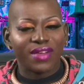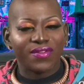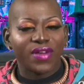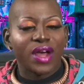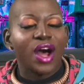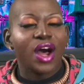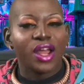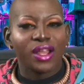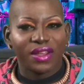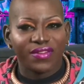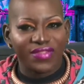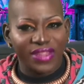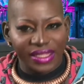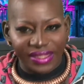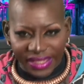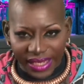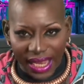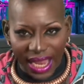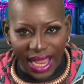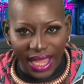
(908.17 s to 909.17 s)
all of these
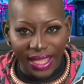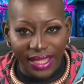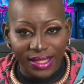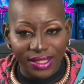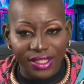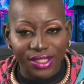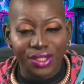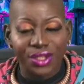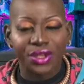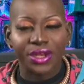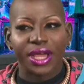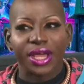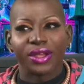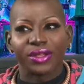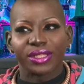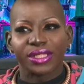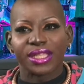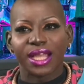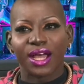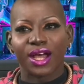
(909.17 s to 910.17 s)
lights, you know,
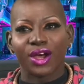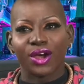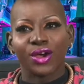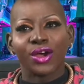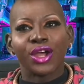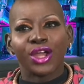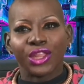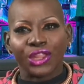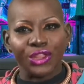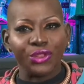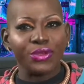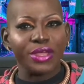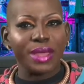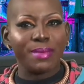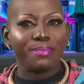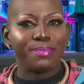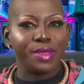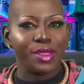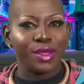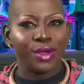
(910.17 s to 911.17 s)
so you could
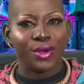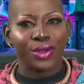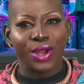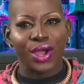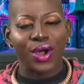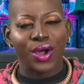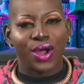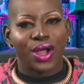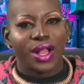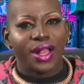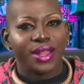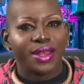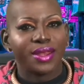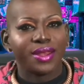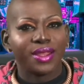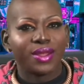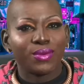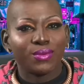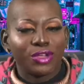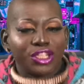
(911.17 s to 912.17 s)
build on
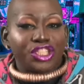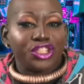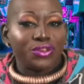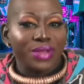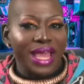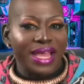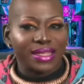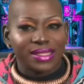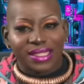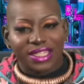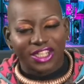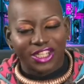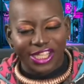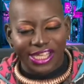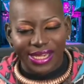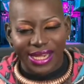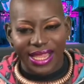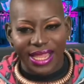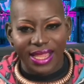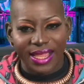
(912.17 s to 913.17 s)
what you actually
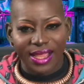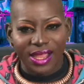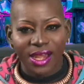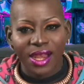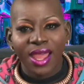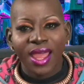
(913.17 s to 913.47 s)
need.